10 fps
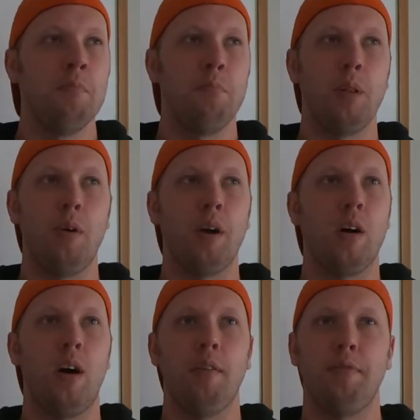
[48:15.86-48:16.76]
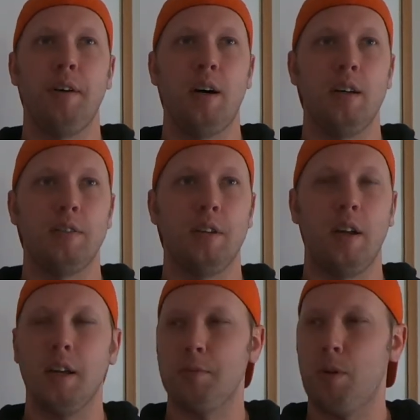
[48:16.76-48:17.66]
blowing off
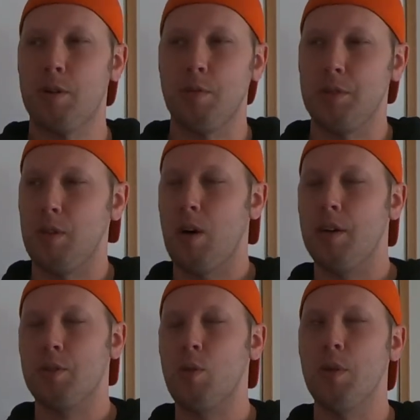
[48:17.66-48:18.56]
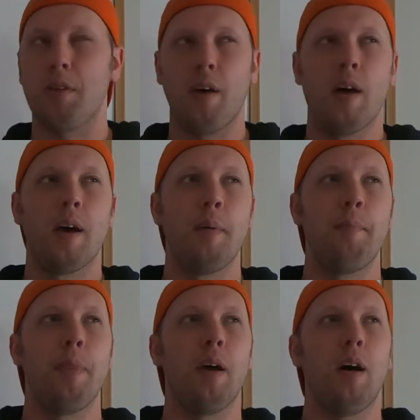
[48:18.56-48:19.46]
studying, as Marshall was in law school at the
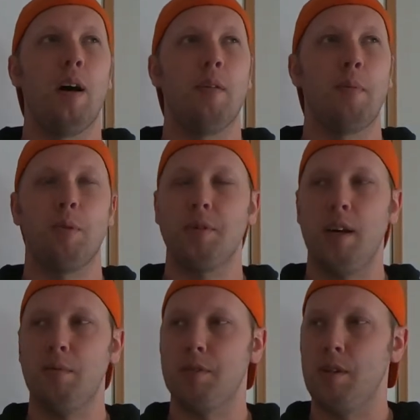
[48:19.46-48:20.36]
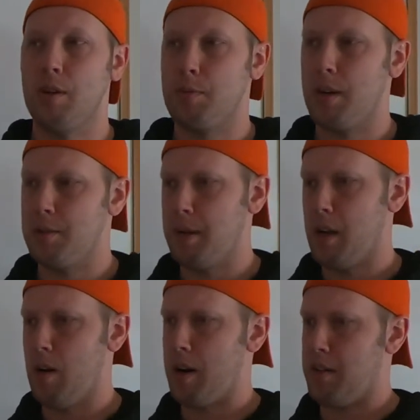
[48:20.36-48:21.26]
time. I don't remember what Ted was doing. He's probably just being
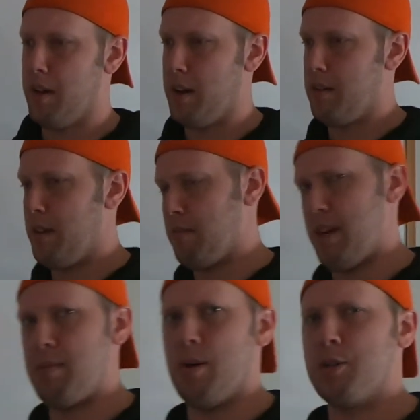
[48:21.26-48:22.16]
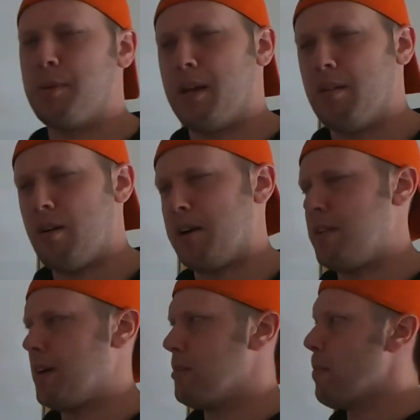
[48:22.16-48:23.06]
an architect. Like Ted Mosby,
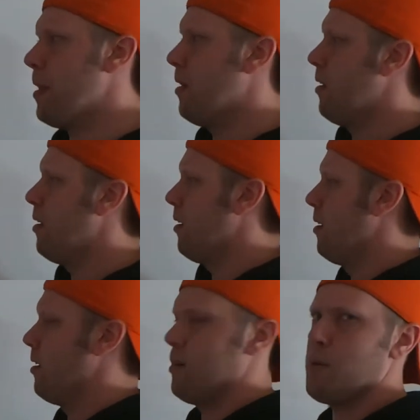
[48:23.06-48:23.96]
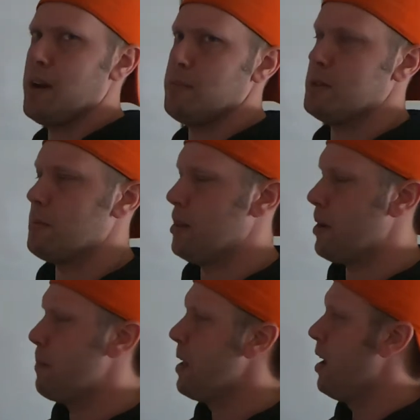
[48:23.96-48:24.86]
architect. Great episode, by the way.